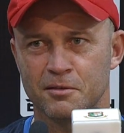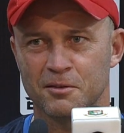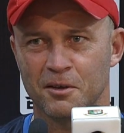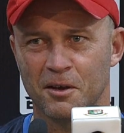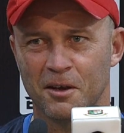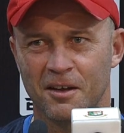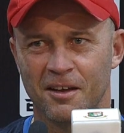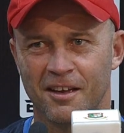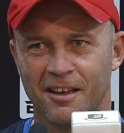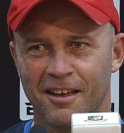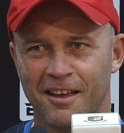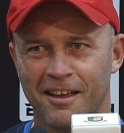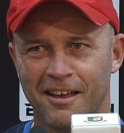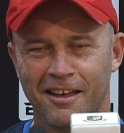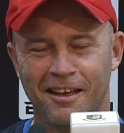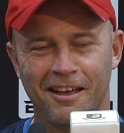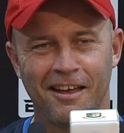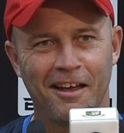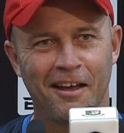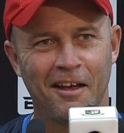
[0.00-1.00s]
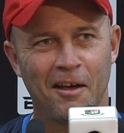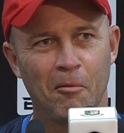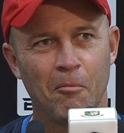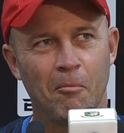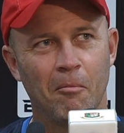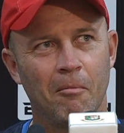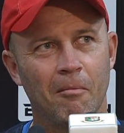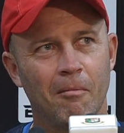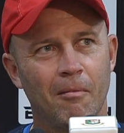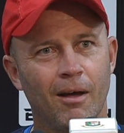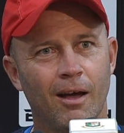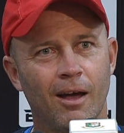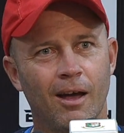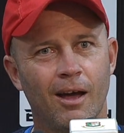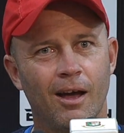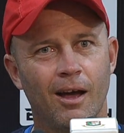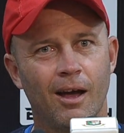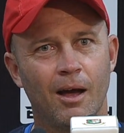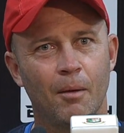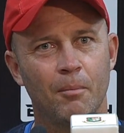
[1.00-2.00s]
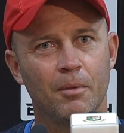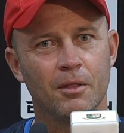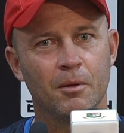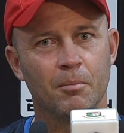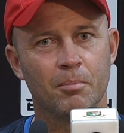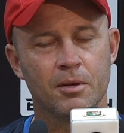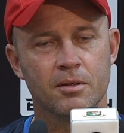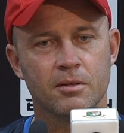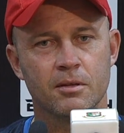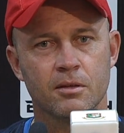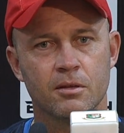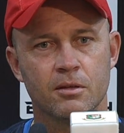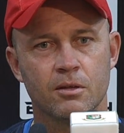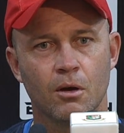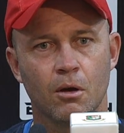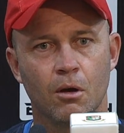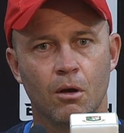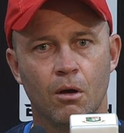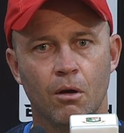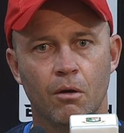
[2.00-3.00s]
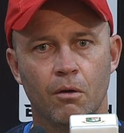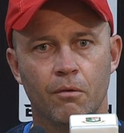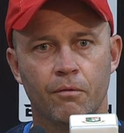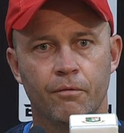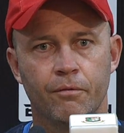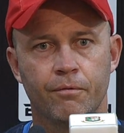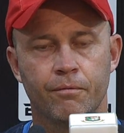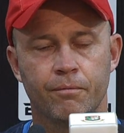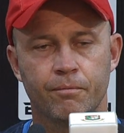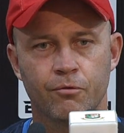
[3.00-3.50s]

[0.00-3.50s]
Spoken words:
So I'm in the business of